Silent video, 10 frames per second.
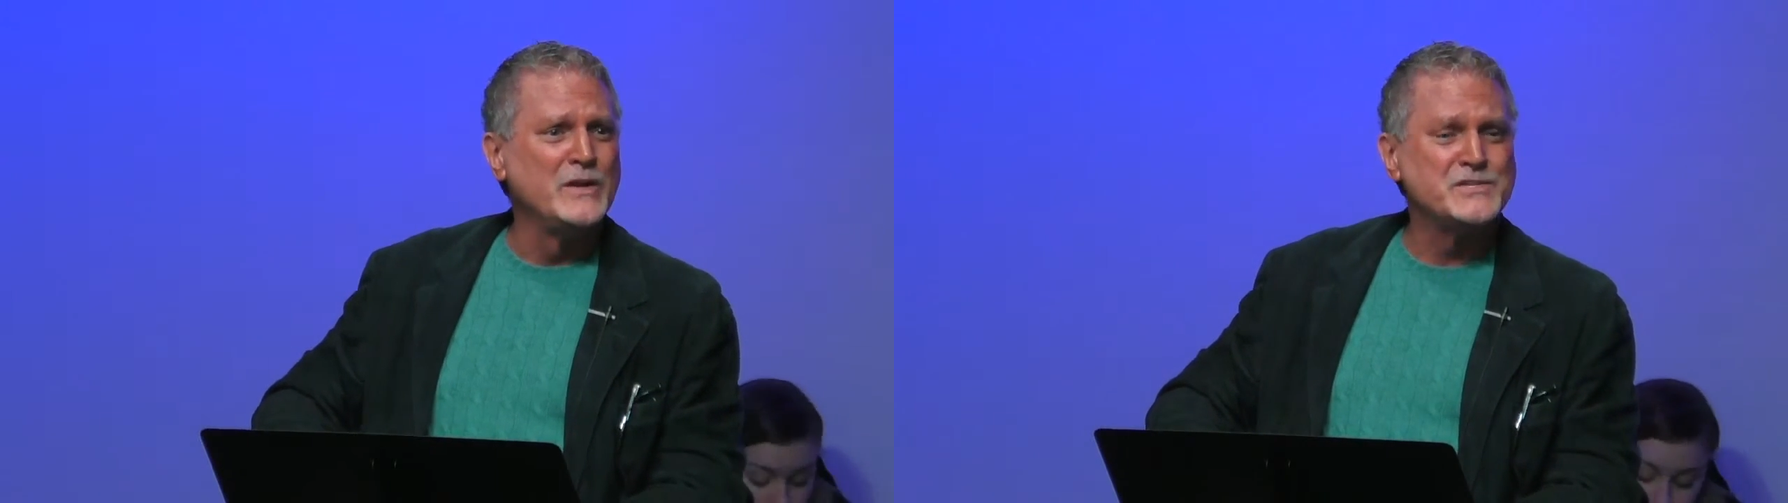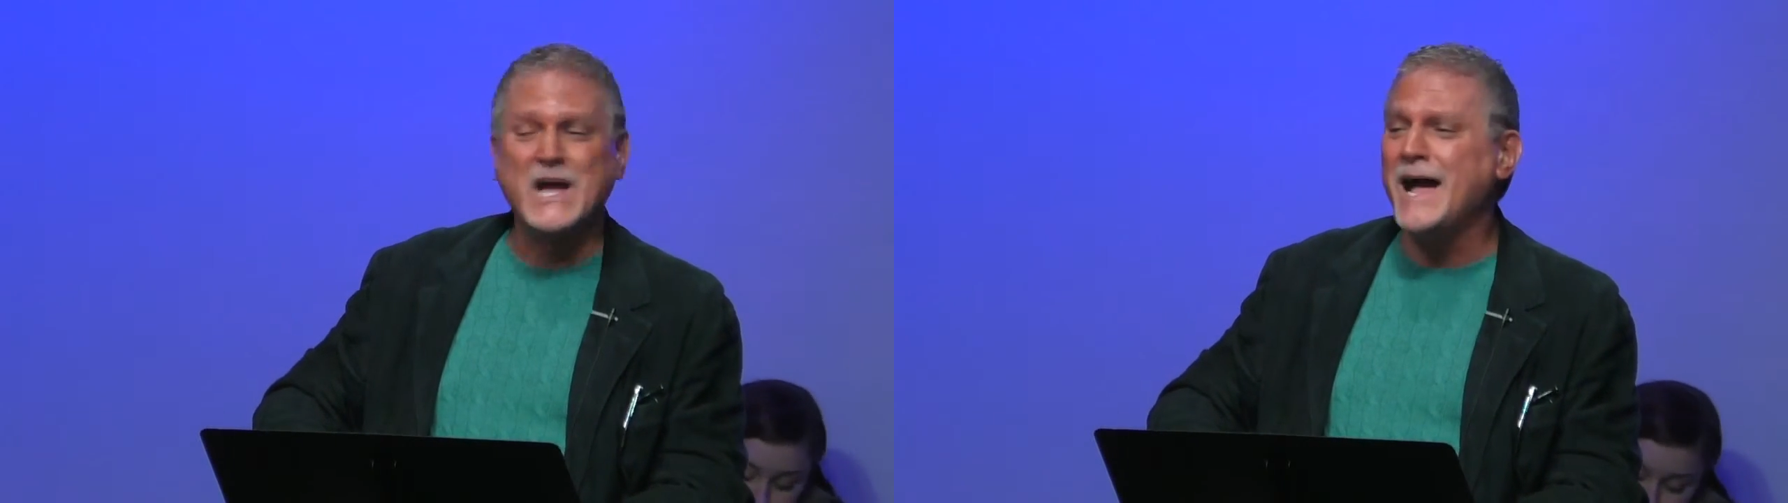
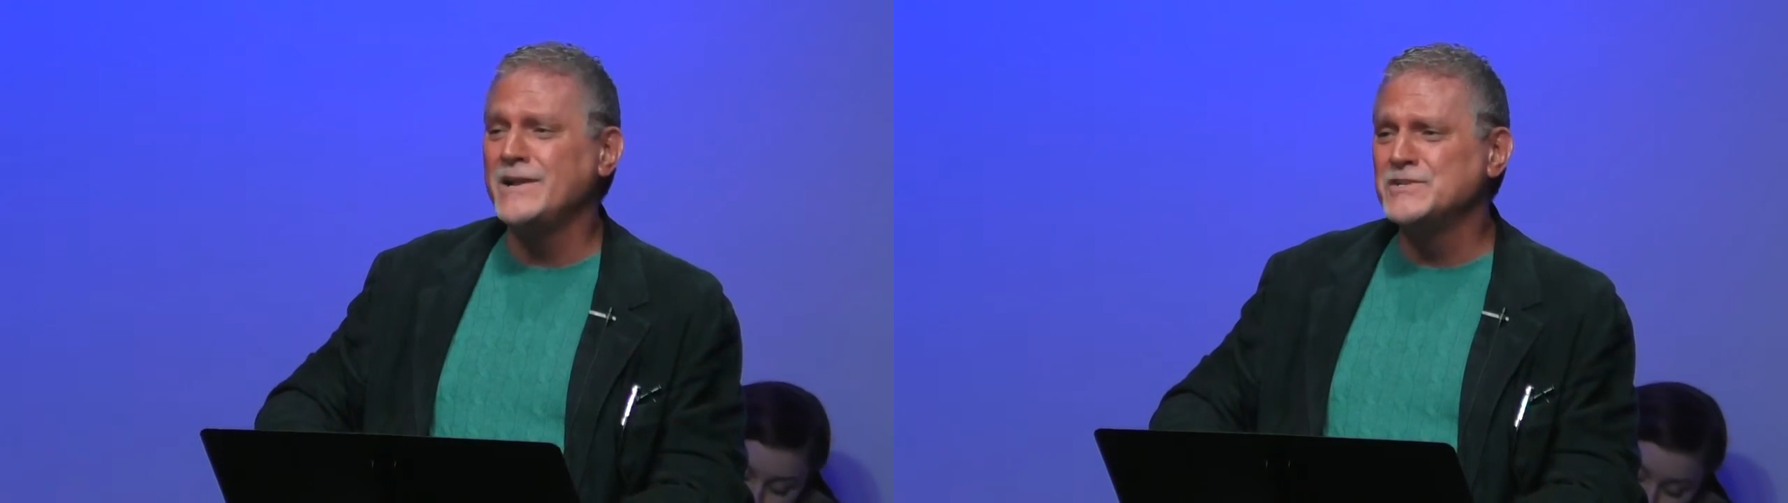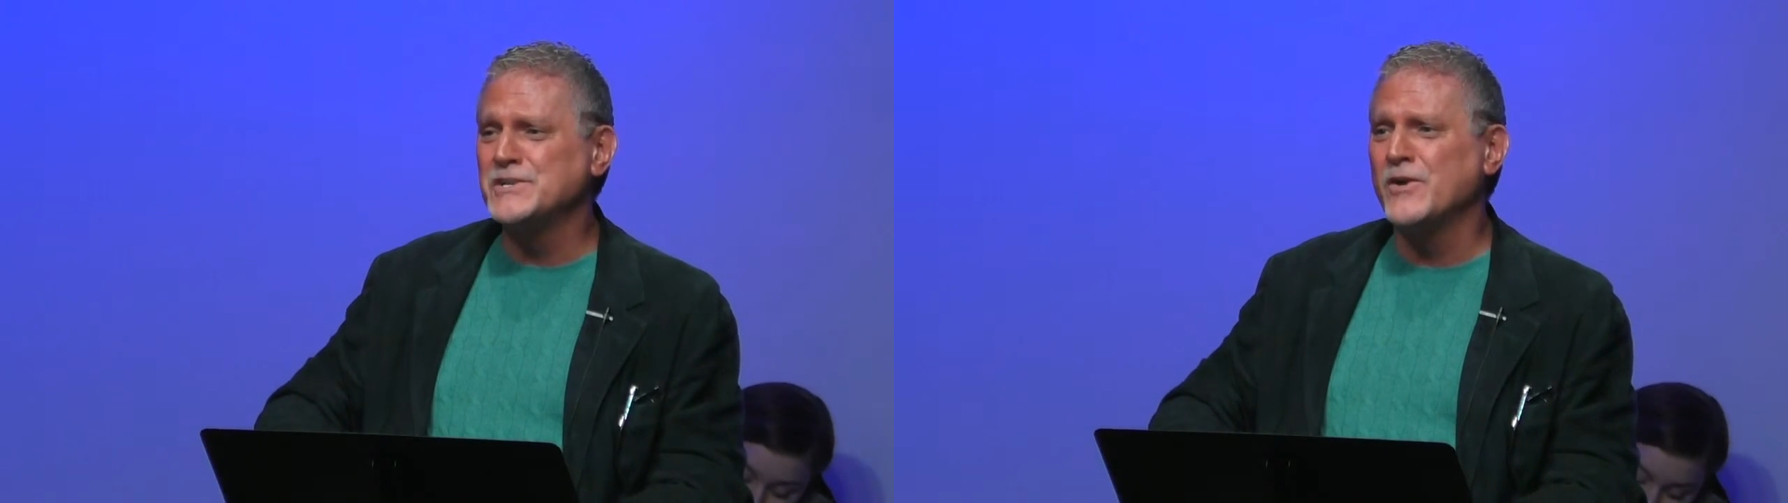His
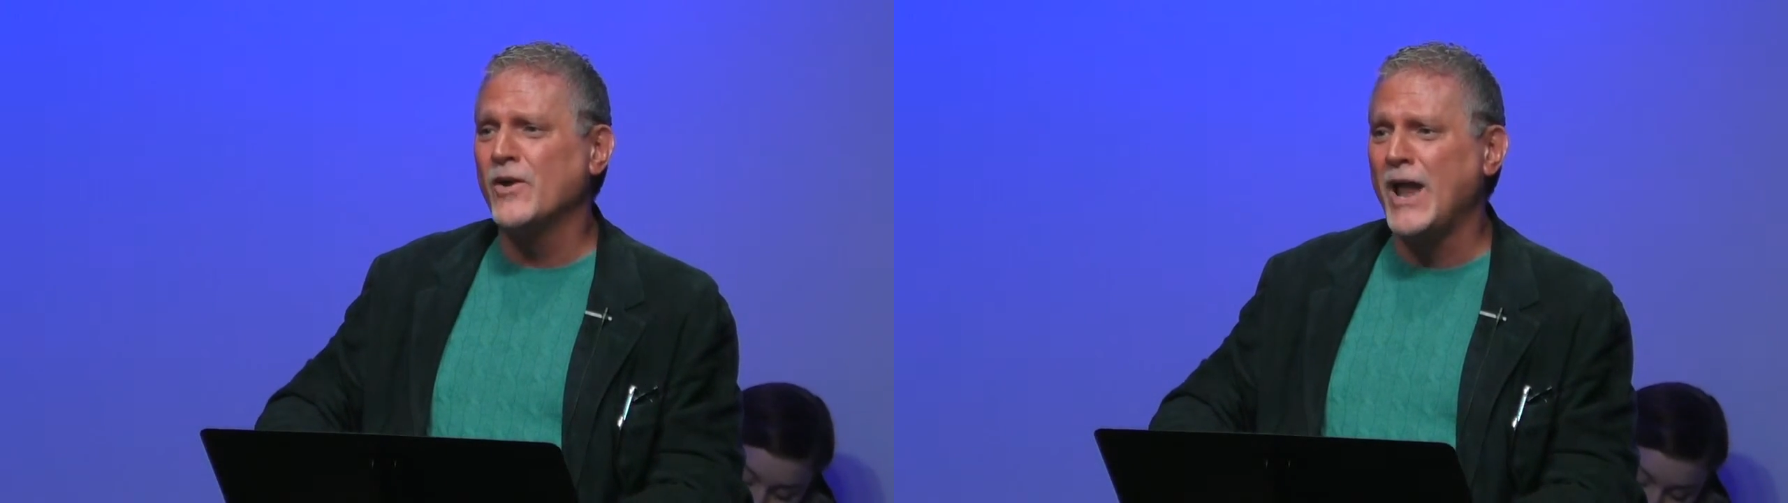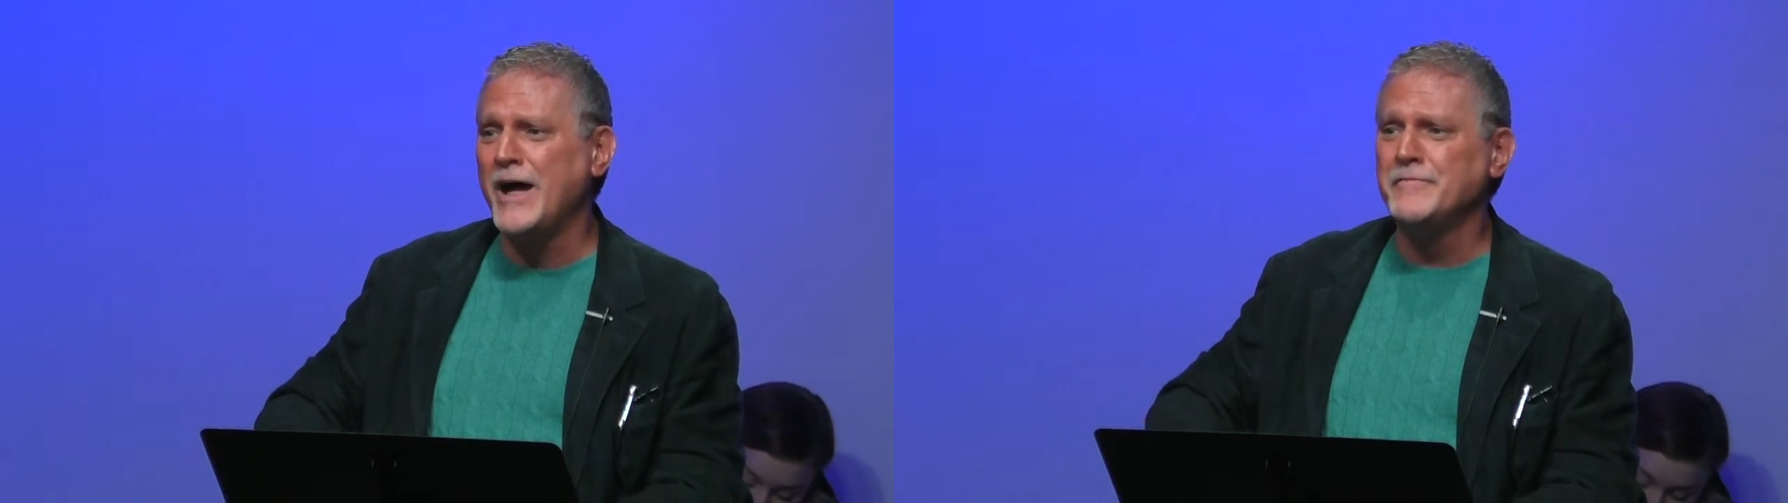guidance in
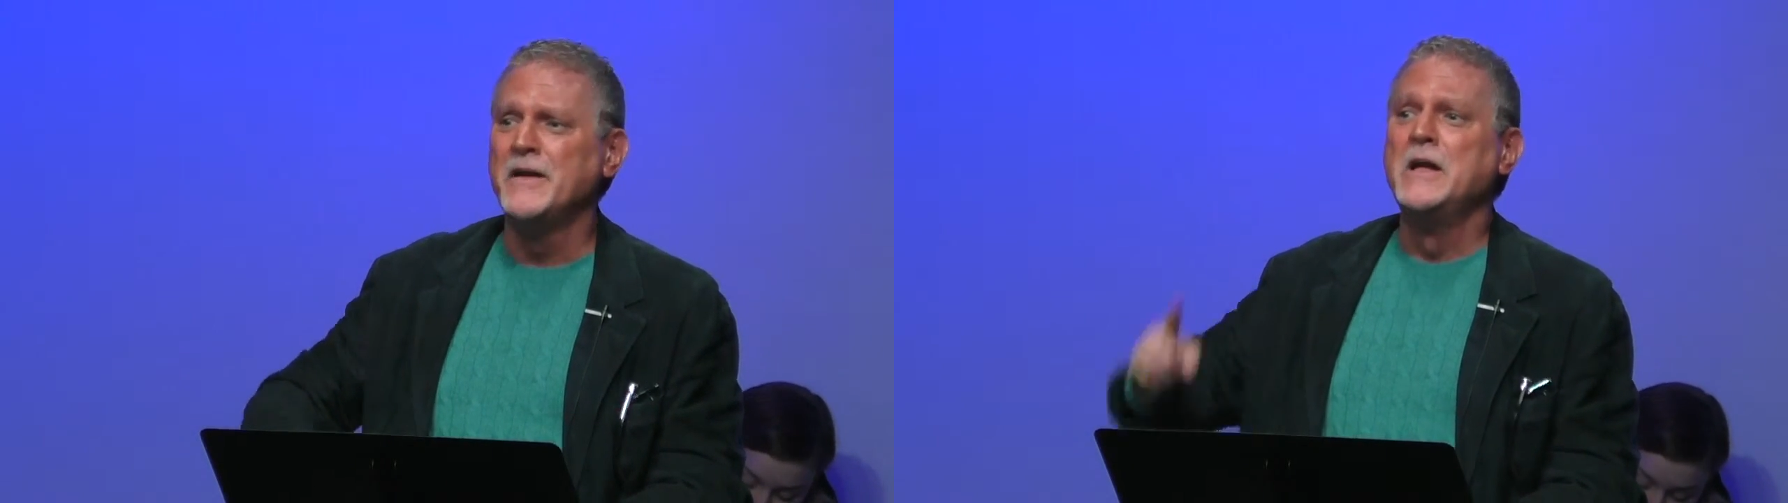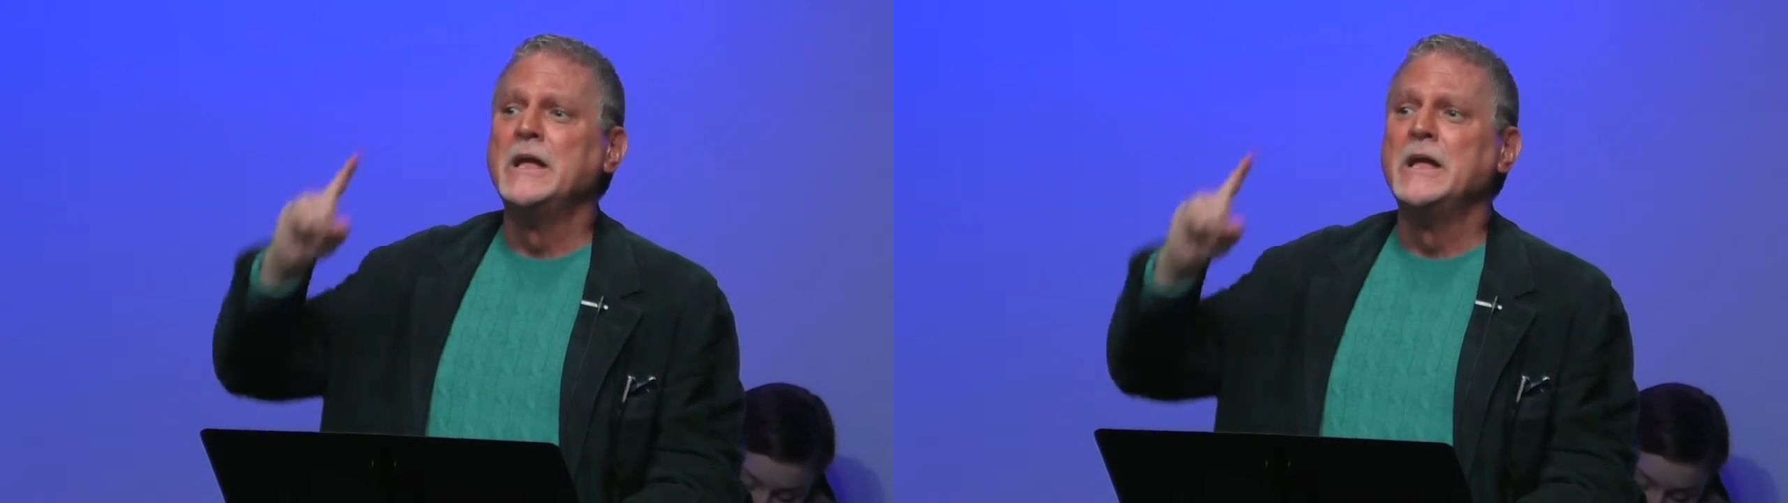our life?